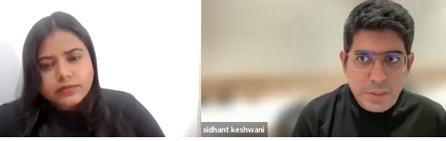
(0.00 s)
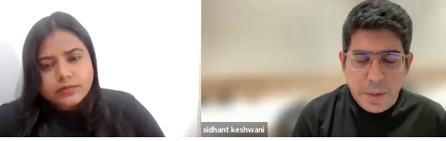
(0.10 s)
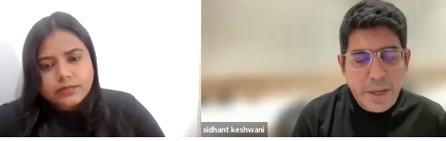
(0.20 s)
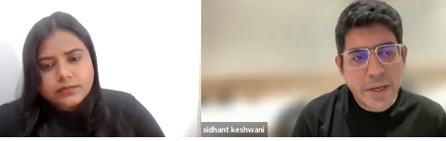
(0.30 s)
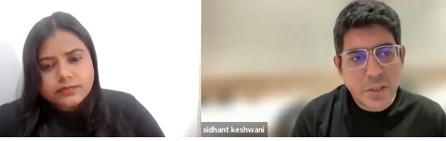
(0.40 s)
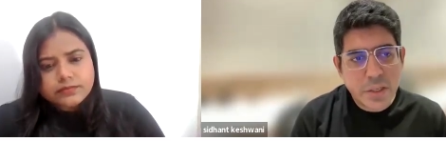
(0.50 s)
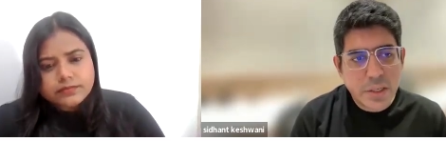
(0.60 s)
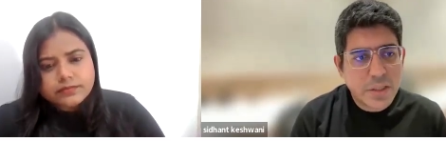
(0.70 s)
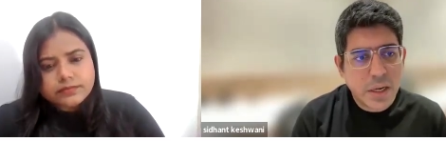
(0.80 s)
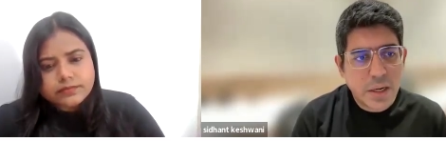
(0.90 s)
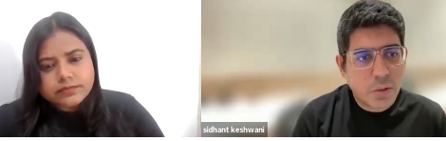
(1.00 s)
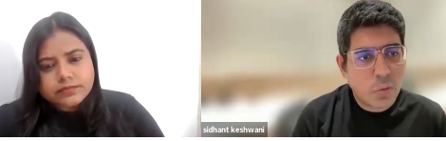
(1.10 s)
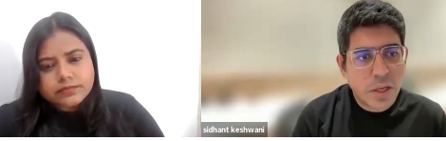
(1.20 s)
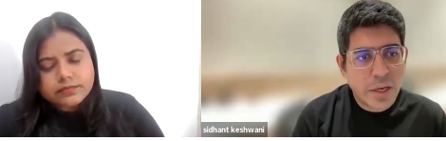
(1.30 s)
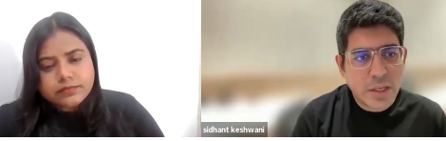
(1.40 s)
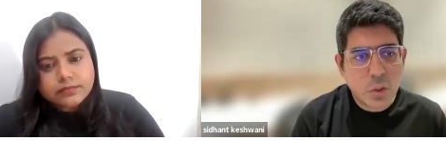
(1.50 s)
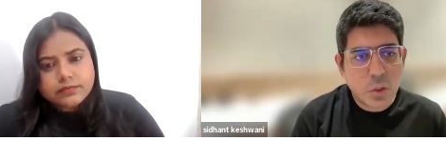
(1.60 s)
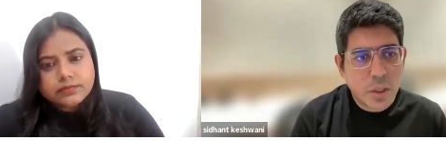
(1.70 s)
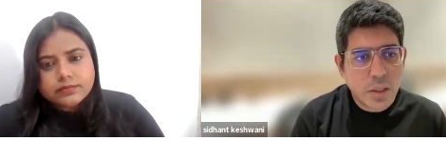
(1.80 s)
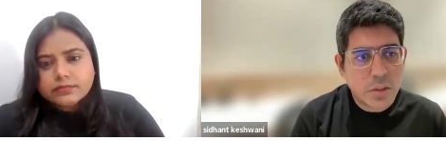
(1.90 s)
Speaker 1: expectation is that over the
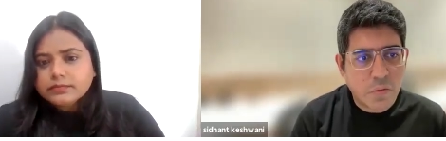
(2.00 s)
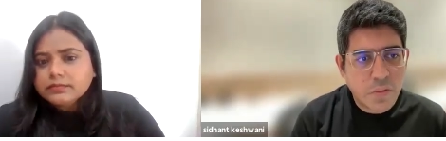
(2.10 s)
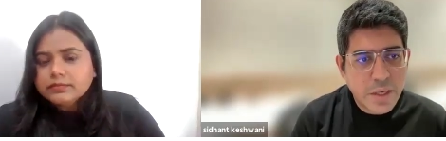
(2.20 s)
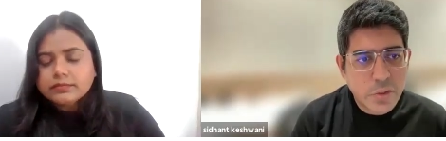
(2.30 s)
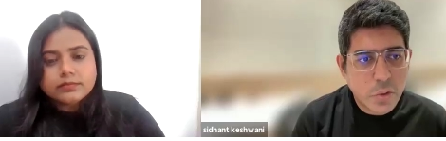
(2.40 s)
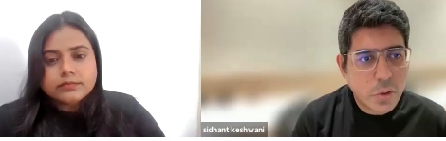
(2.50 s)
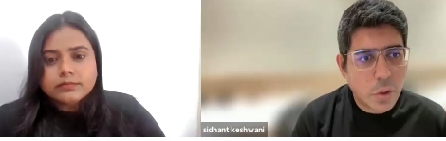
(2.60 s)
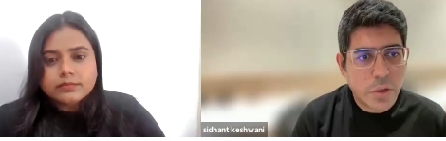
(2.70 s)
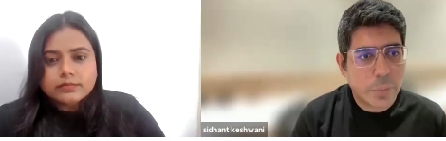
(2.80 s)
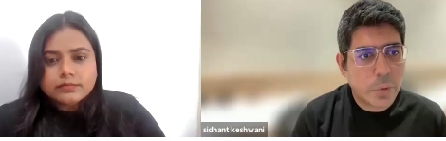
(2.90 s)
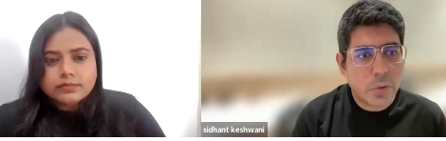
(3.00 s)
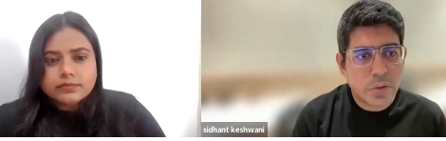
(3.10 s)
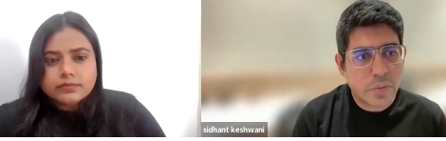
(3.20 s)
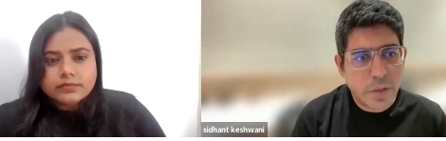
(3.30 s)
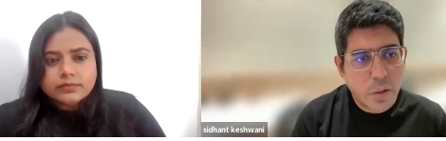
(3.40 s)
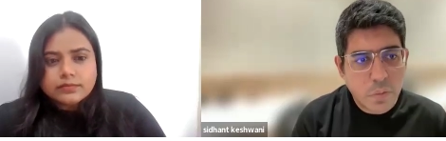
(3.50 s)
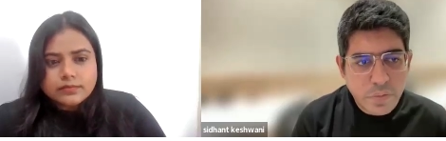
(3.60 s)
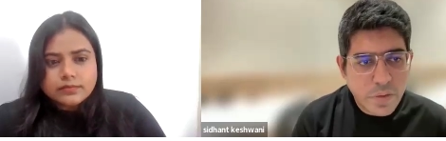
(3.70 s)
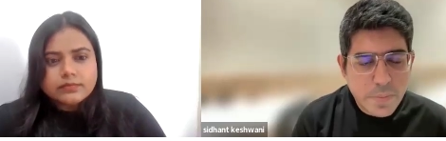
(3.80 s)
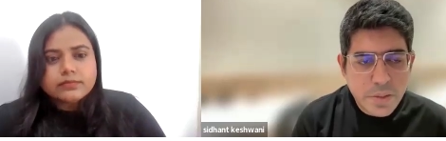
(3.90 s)
next two years, offline should contribute to somewhere
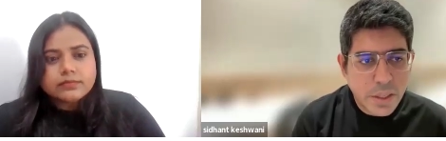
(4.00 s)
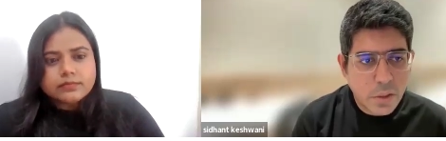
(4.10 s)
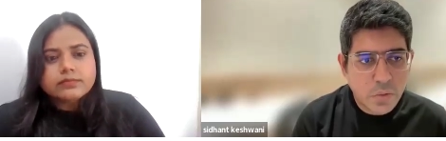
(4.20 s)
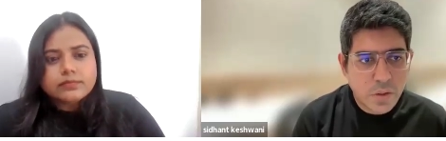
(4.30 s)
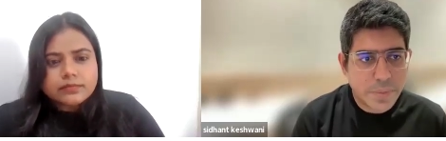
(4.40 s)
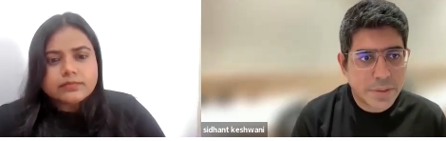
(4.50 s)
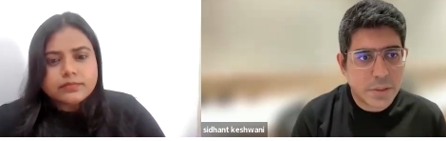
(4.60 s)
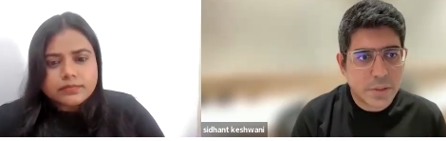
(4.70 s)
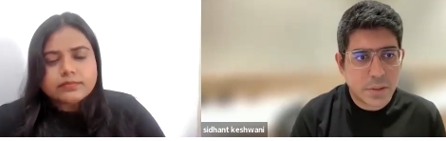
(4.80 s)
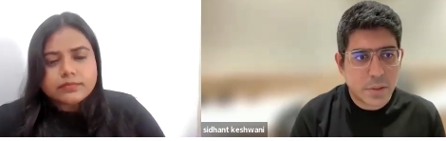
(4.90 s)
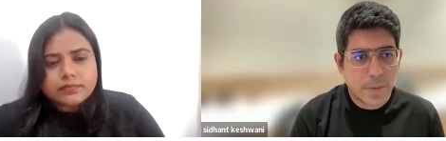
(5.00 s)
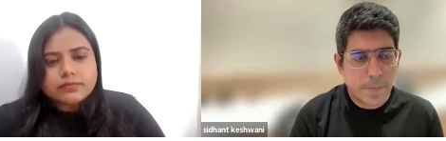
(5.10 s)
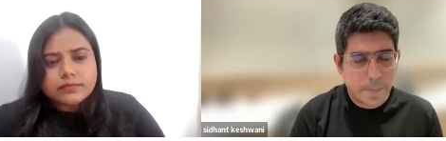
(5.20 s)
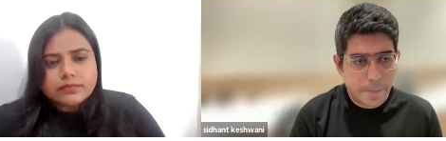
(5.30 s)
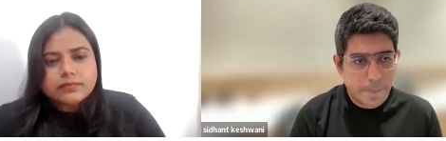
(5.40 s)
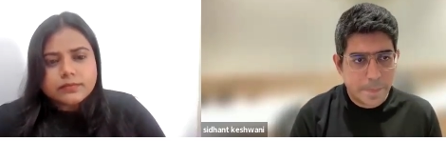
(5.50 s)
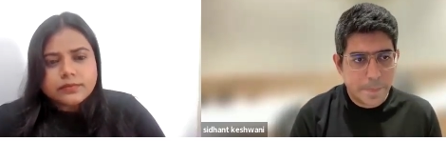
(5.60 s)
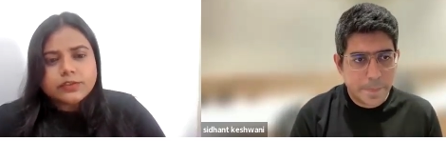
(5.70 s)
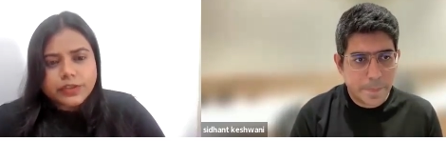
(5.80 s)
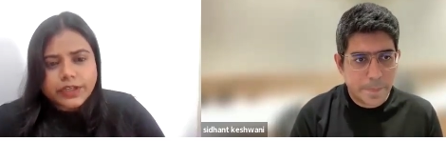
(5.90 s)
around 50% of our business.
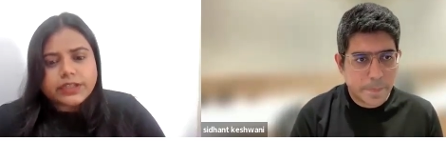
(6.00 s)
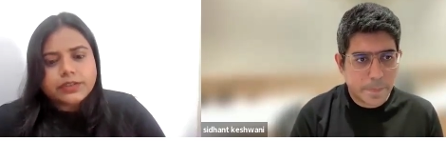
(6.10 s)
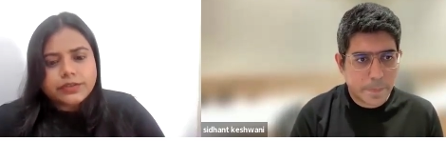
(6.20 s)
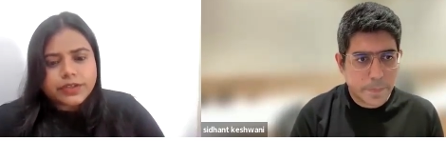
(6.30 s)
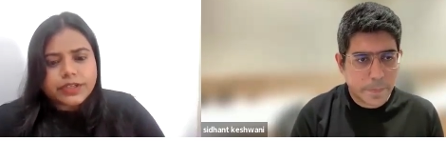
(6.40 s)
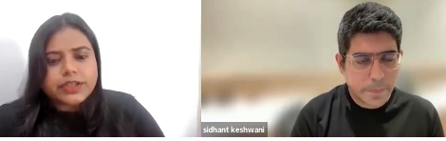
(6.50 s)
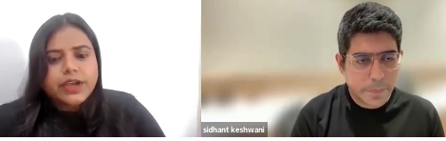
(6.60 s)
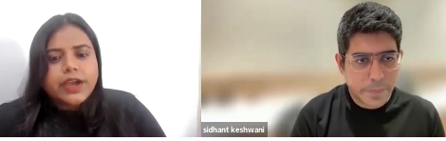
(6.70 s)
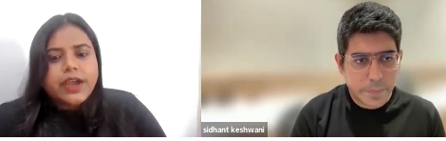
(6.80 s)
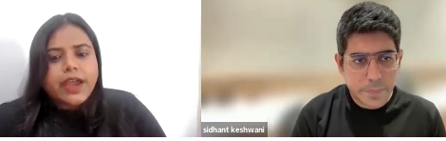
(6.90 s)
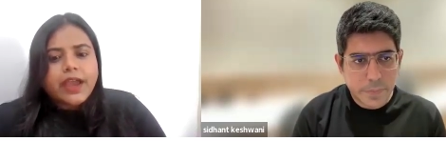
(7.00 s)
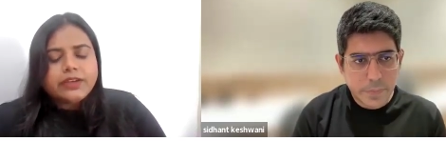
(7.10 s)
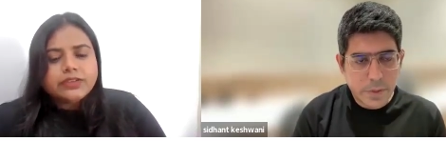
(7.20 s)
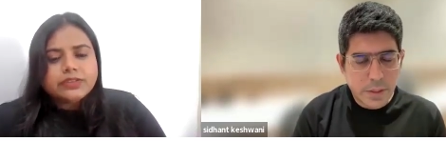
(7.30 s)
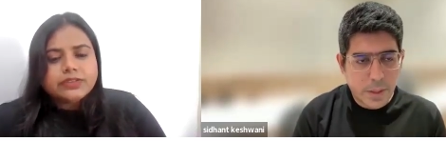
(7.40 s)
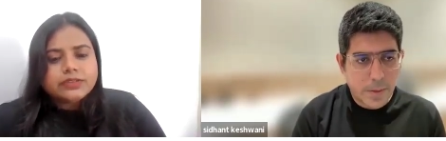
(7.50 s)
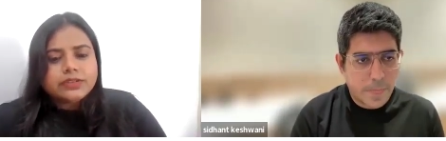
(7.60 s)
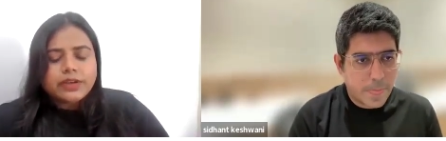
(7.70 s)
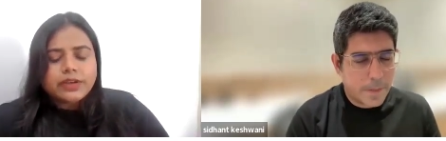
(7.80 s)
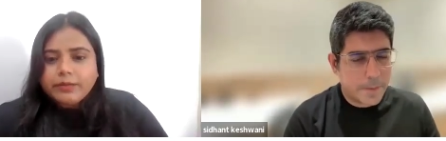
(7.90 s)
Speaker 2: Right, right. And uh,
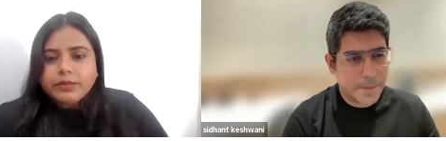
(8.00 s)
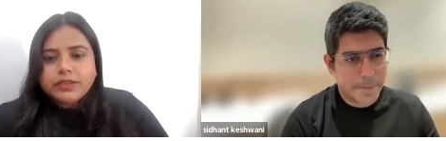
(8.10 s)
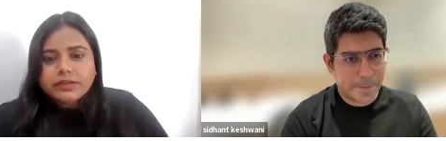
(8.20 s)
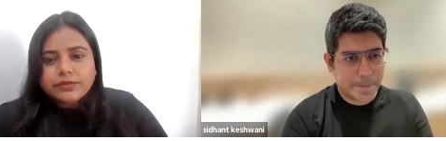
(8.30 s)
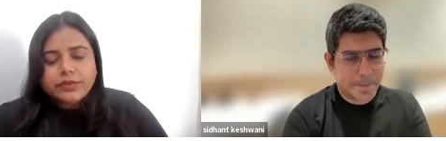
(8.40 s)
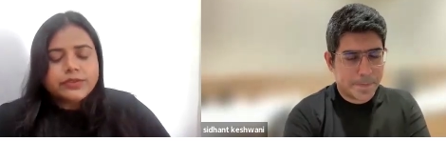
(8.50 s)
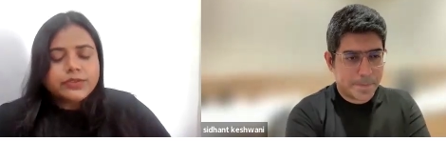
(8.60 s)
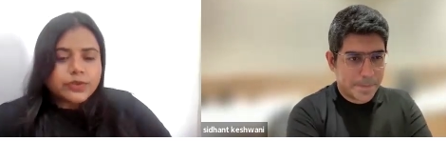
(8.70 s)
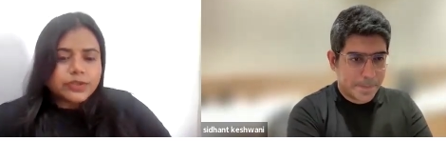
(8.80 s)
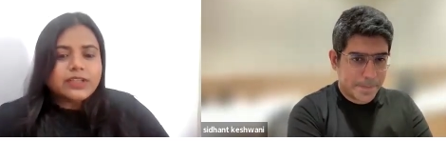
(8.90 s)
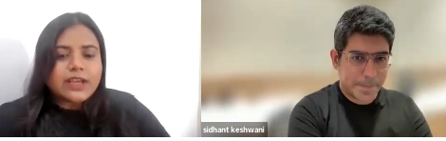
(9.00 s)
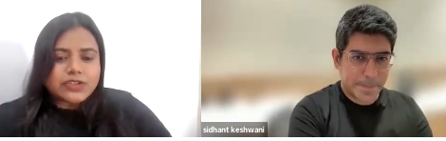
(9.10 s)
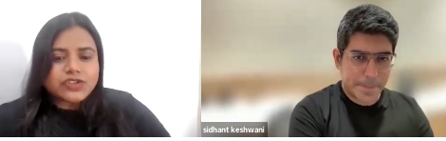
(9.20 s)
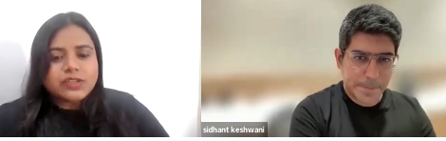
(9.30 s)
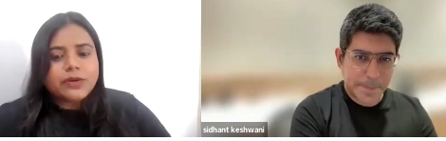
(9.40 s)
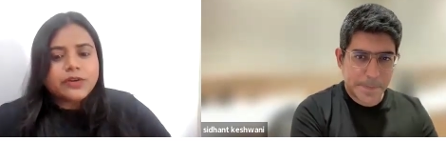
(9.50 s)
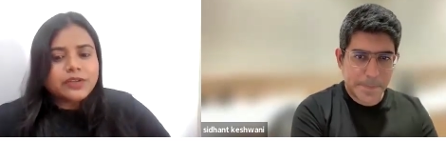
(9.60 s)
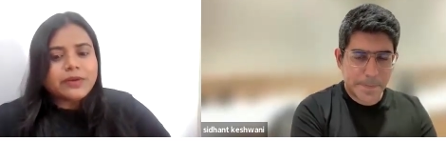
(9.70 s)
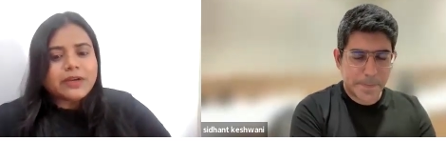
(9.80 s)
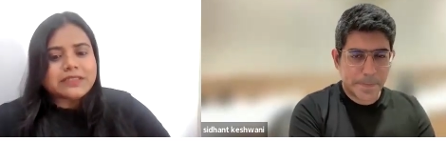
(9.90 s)
uh, I mean, we were talking largely about
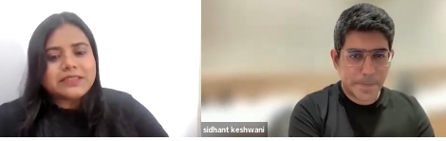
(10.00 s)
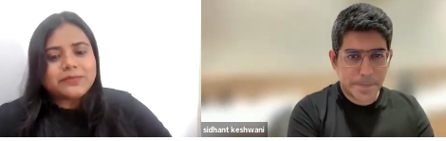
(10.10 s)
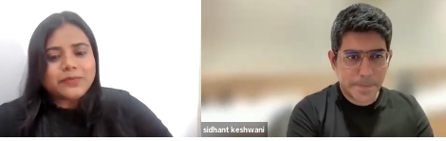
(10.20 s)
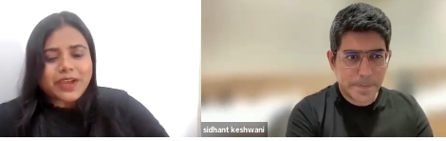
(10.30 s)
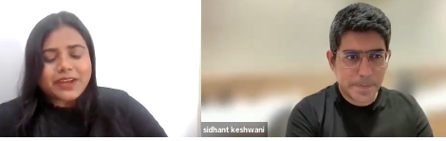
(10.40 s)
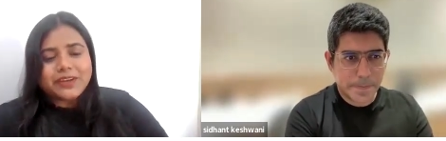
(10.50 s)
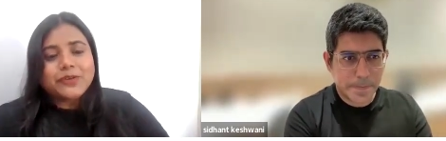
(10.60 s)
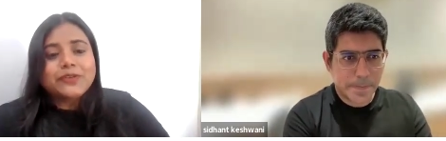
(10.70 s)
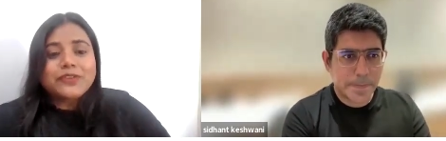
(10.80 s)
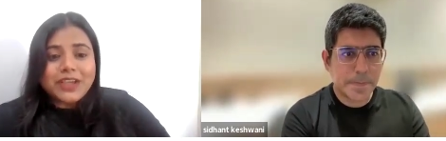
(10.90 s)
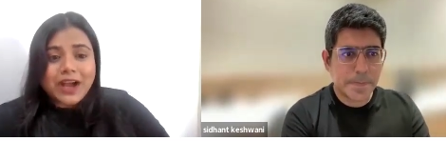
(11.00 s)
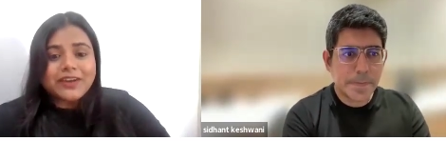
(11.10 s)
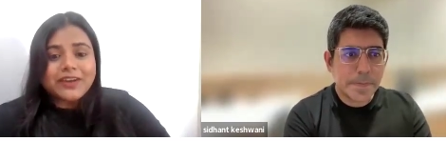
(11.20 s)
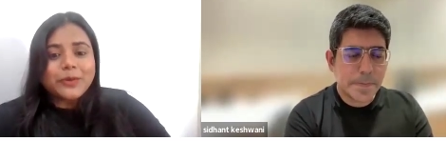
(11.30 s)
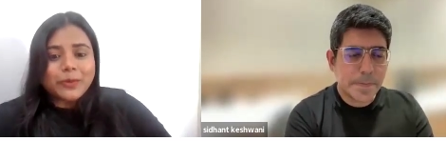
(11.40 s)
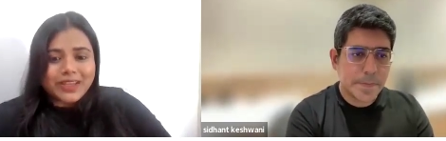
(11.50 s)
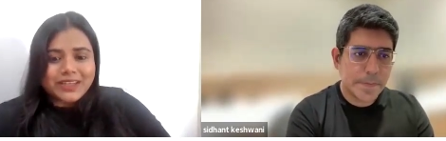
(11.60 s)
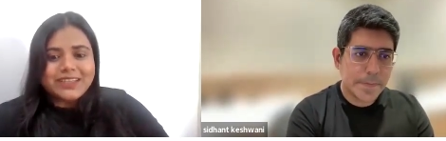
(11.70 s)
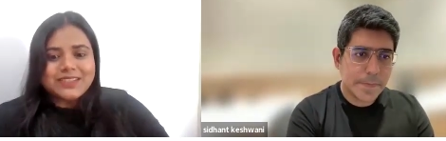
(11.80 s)
Libas as a brand, and you have Kiara Advani